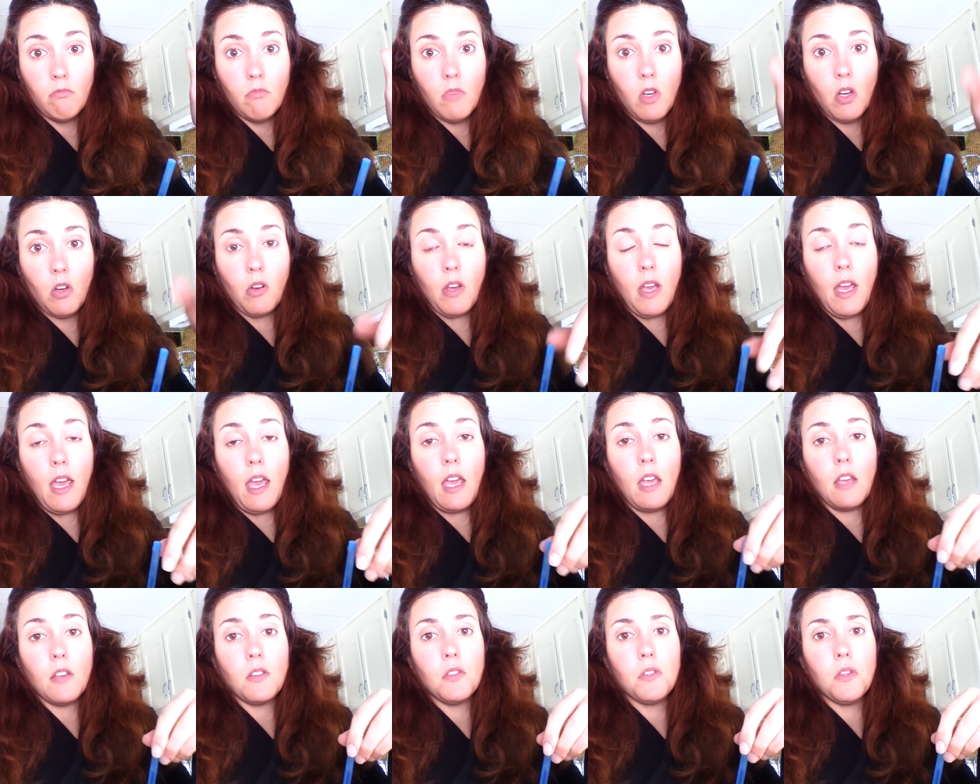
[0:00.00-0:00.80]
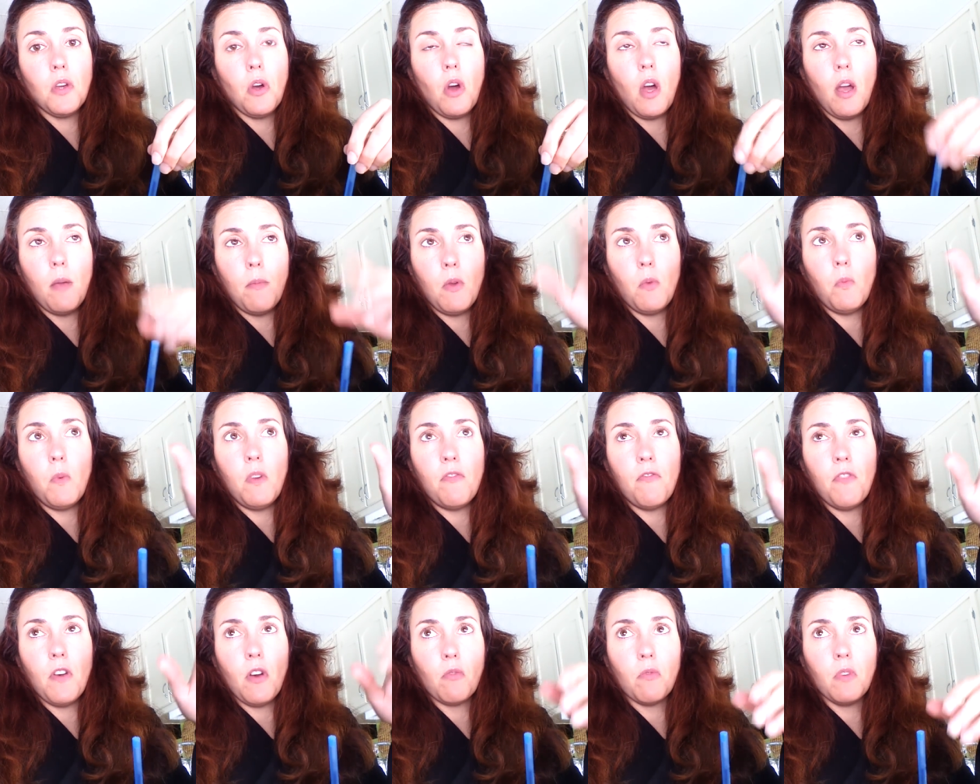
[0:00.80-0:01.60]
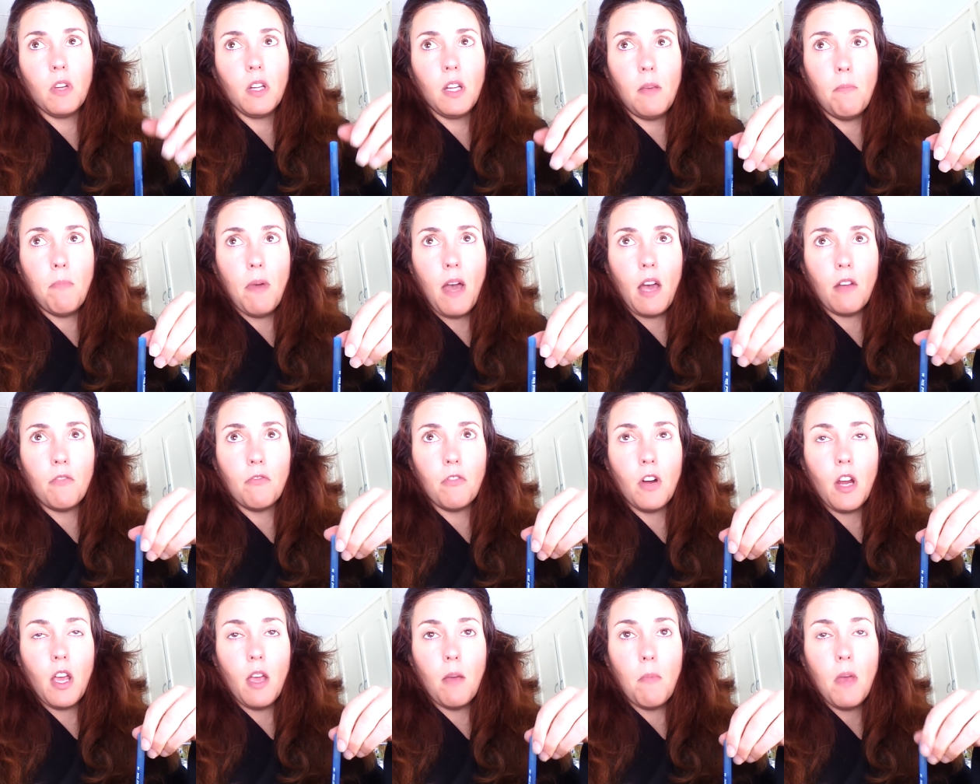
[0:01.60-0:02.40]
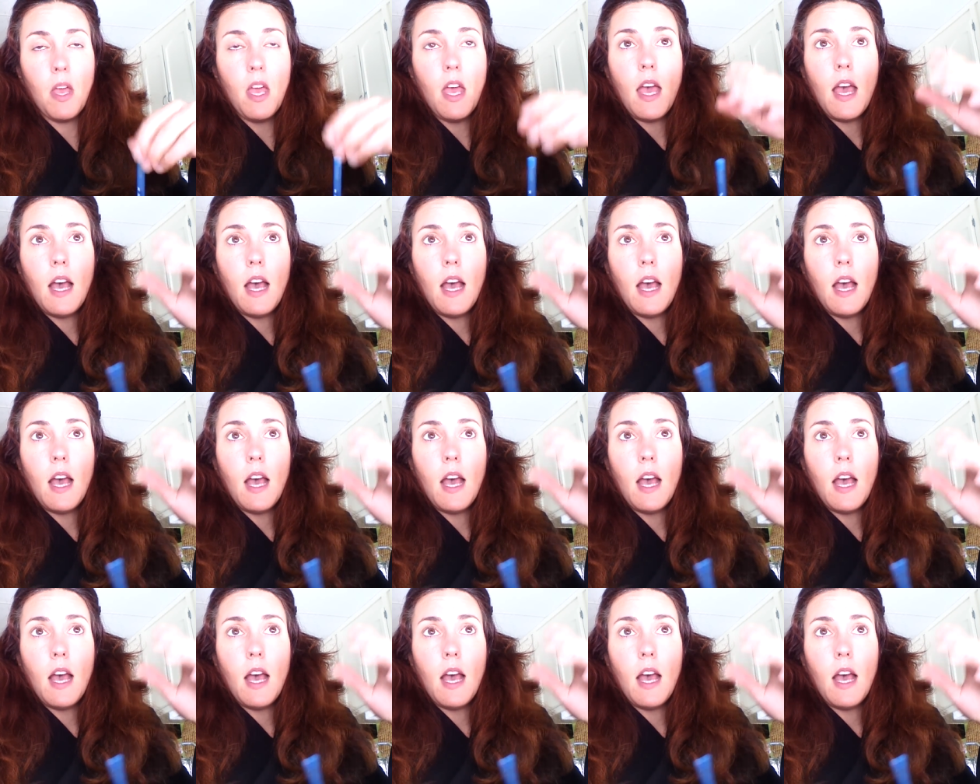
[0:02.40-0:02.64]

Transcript: Okay, so I mean, we felt really bad for him.